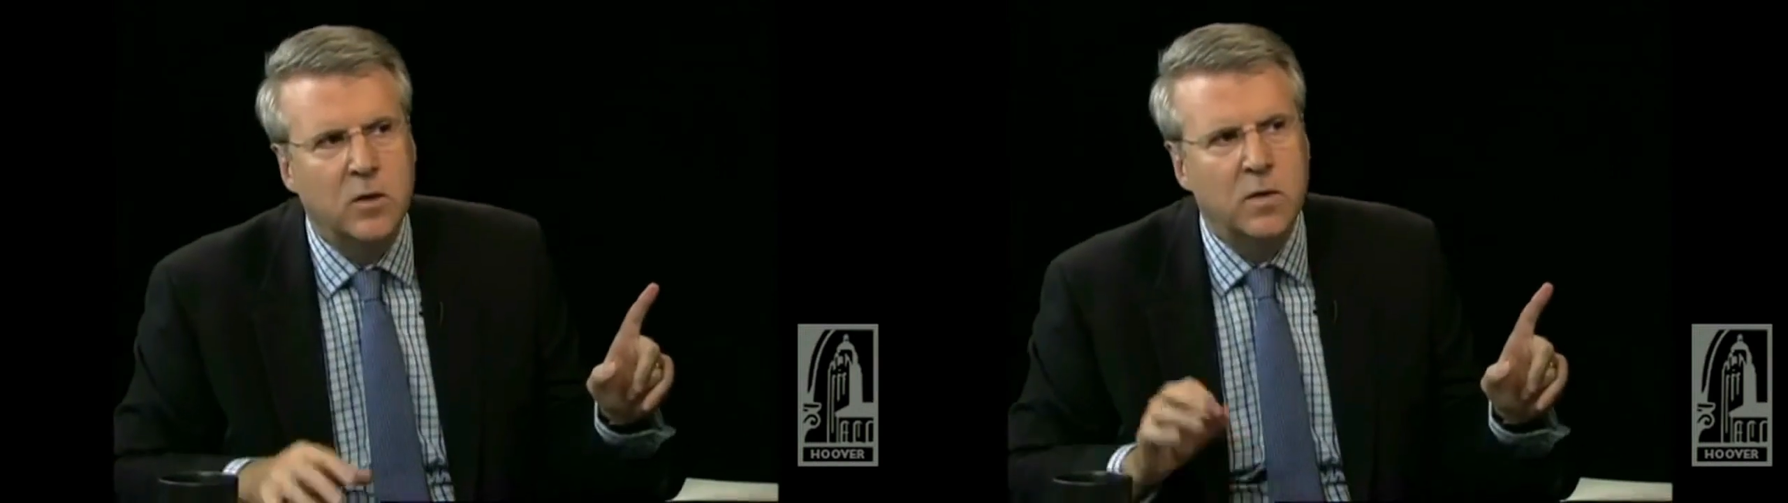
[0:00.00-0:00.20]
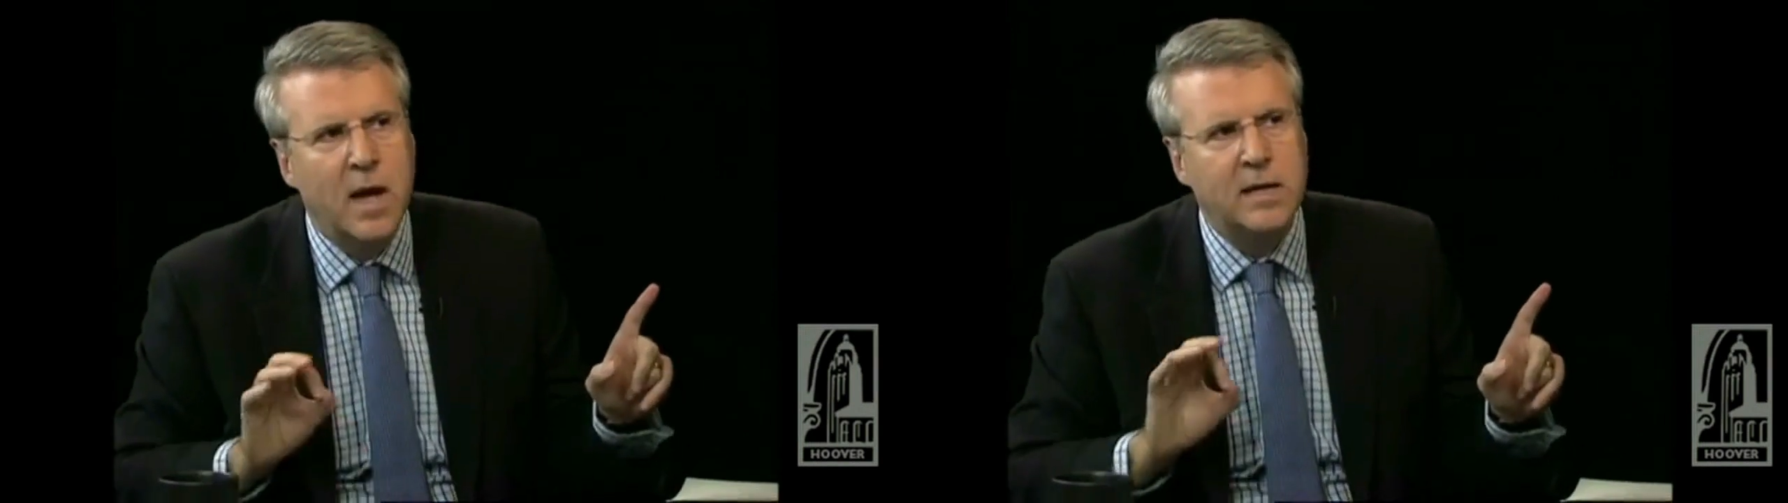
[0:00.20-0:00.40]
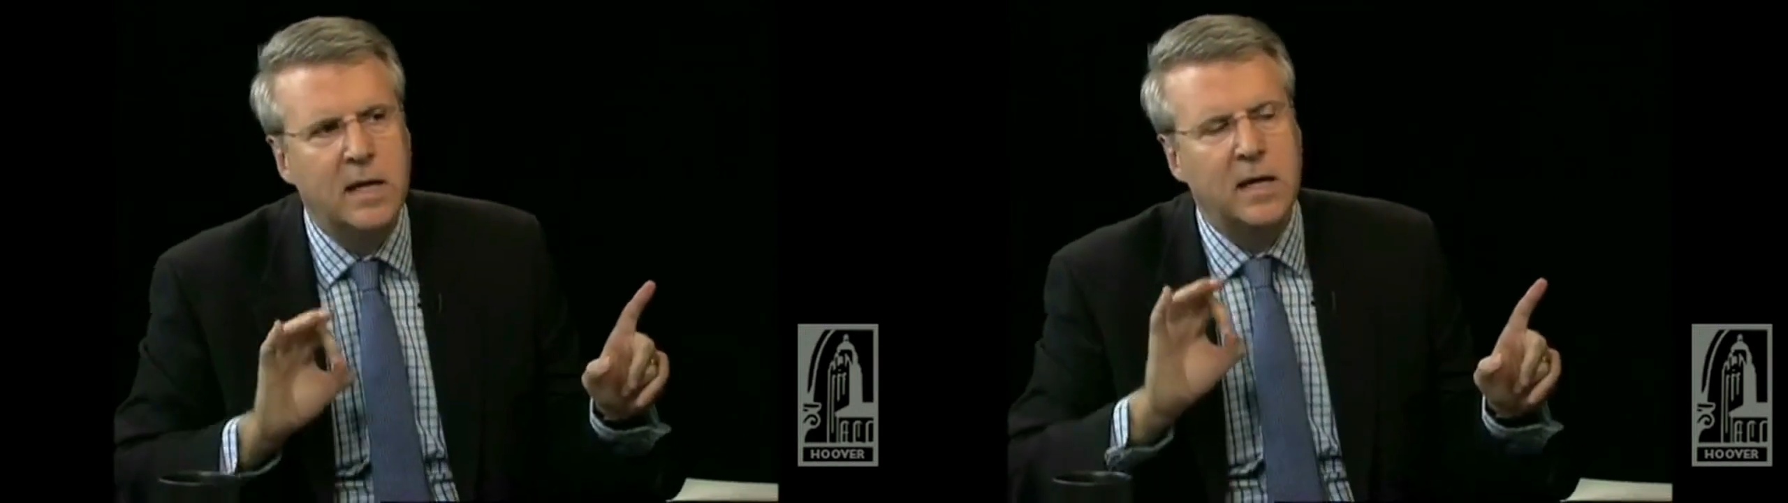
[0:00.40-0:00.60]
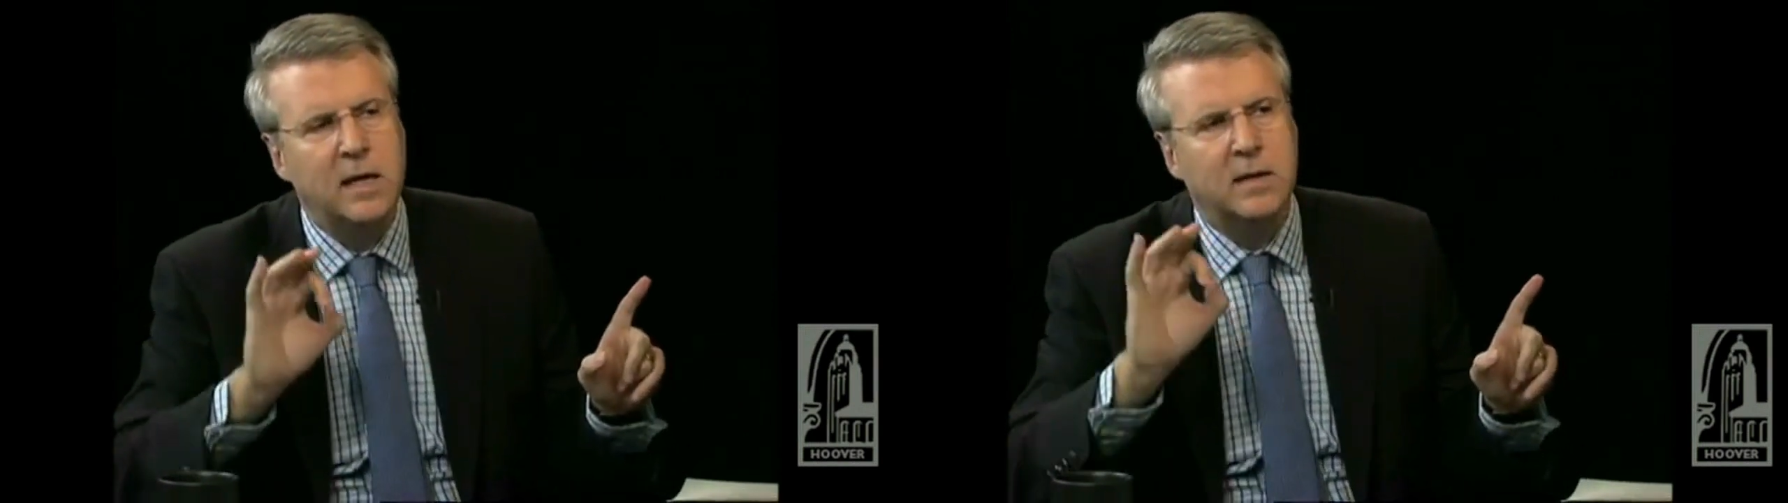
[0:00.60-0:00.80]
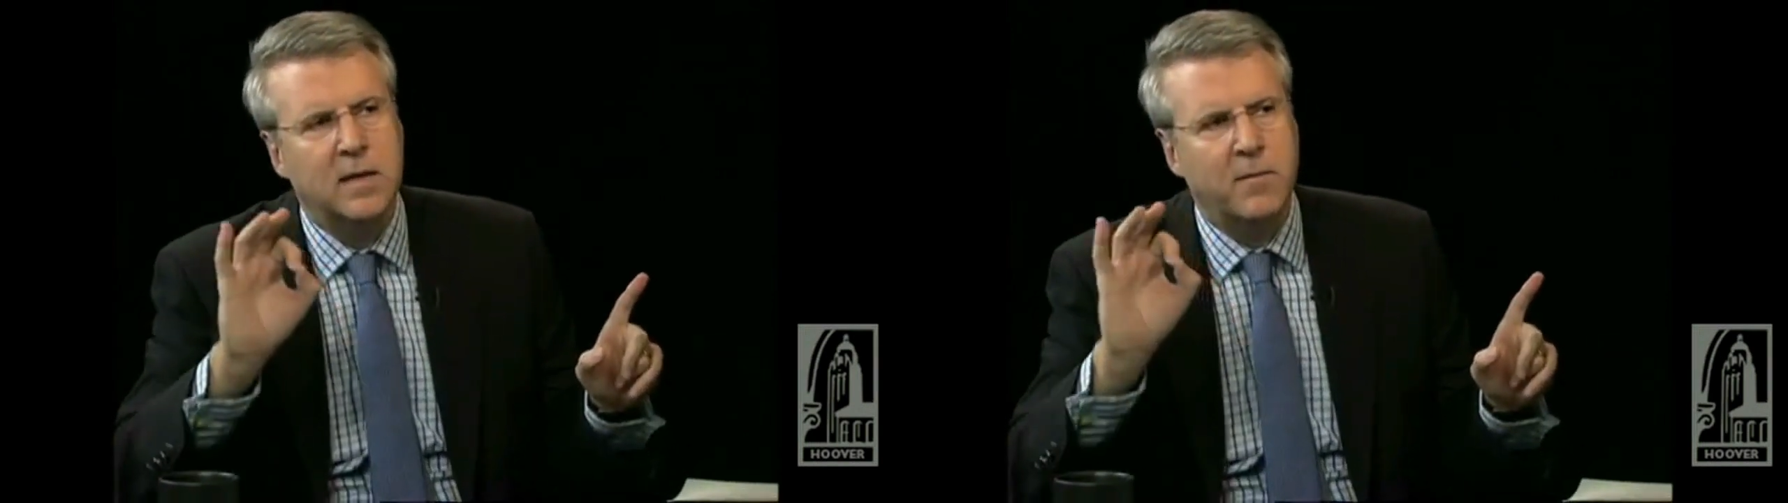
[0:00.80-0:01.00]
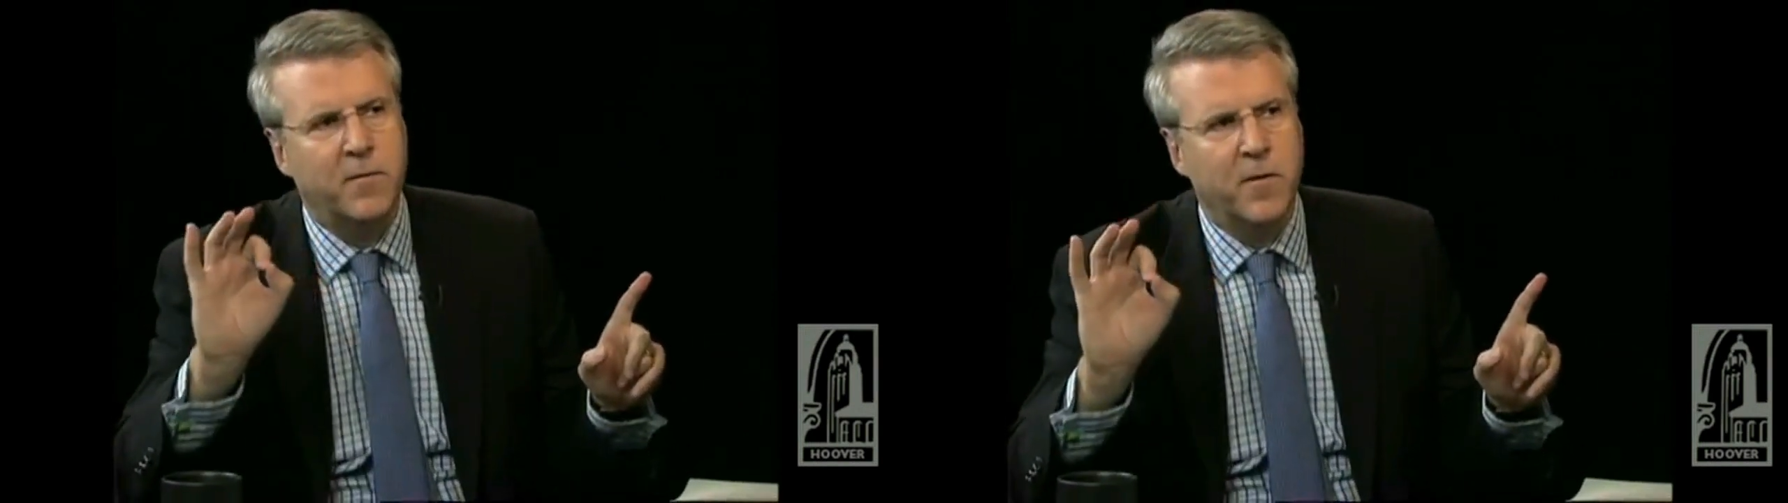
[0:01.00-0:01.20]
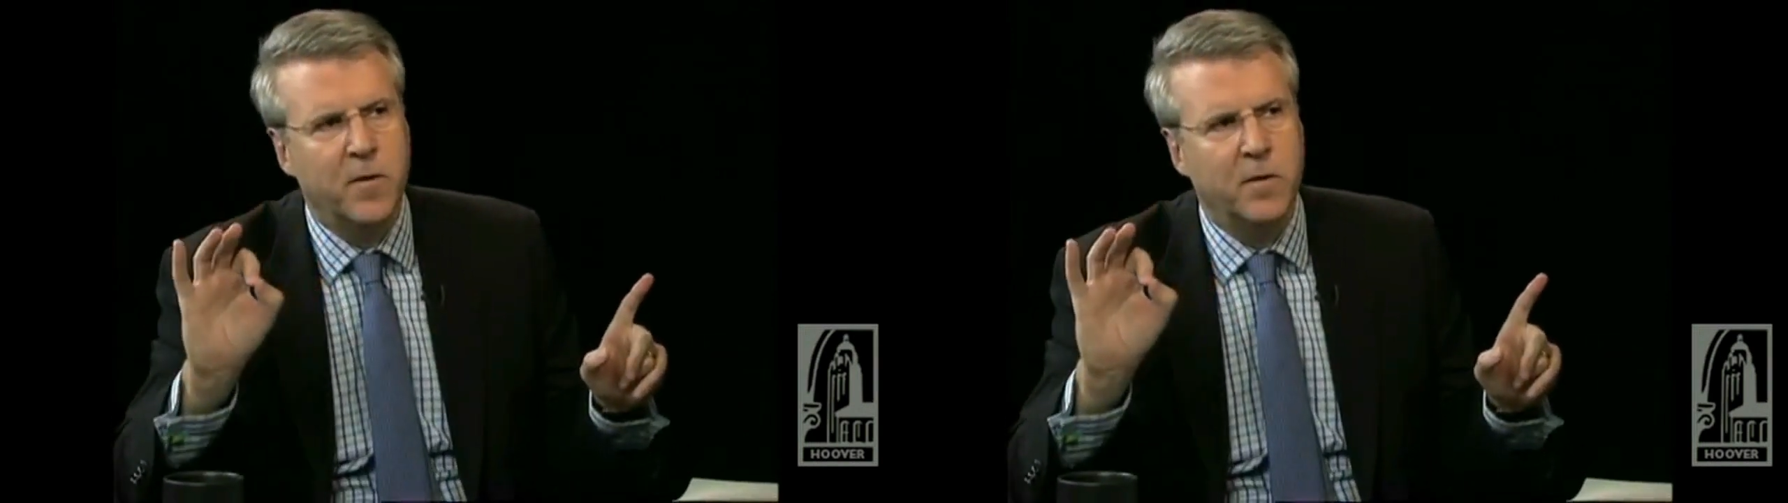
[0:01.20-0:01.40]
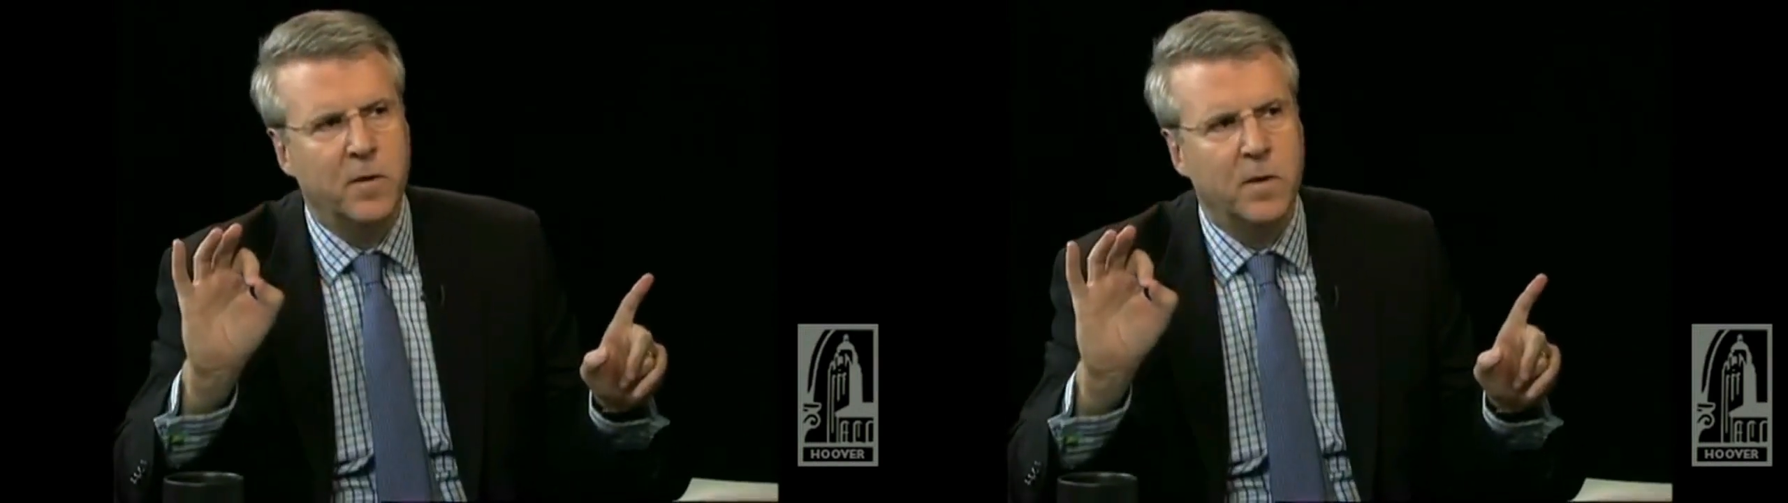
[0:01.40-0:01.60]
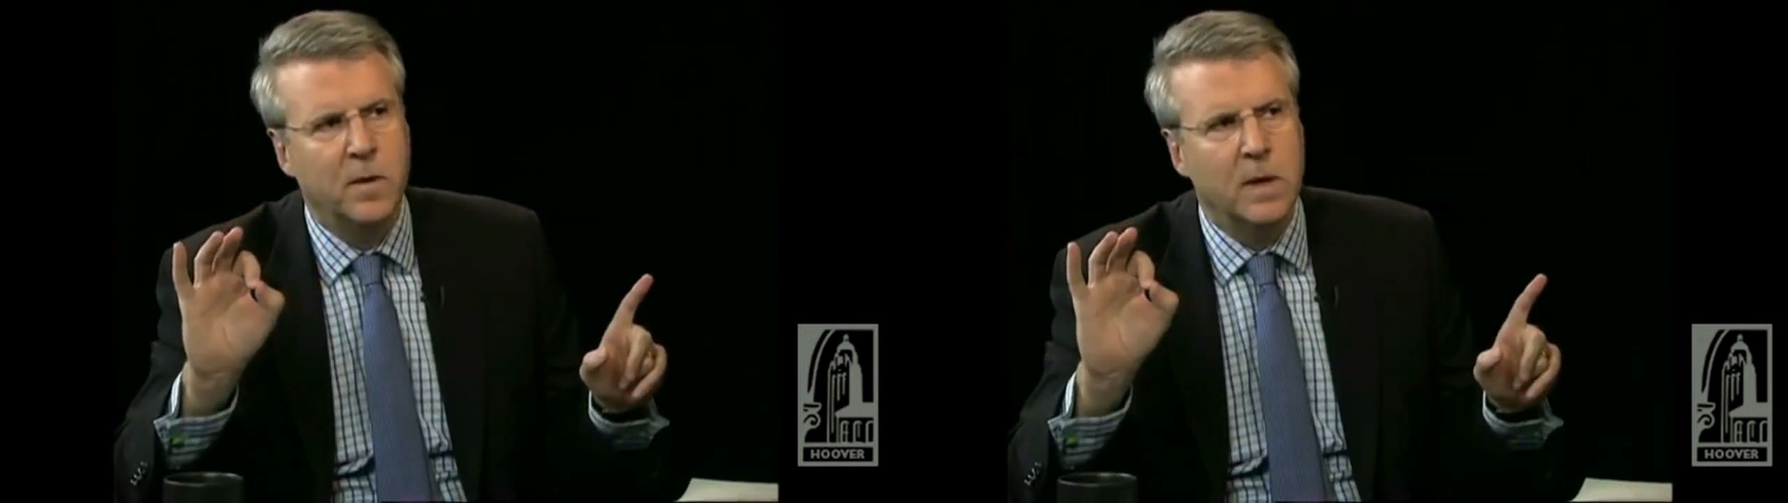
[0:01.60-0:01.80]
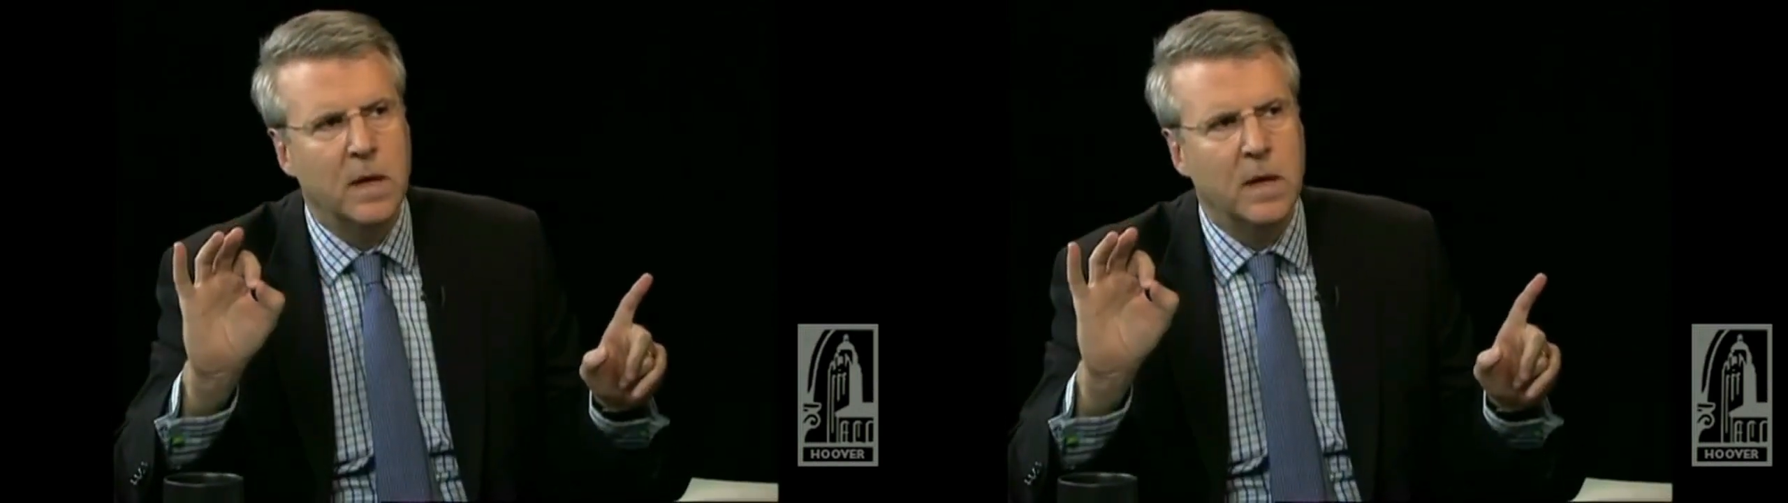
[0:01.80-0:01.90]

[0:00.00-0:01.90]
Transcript: You're not taking it a step further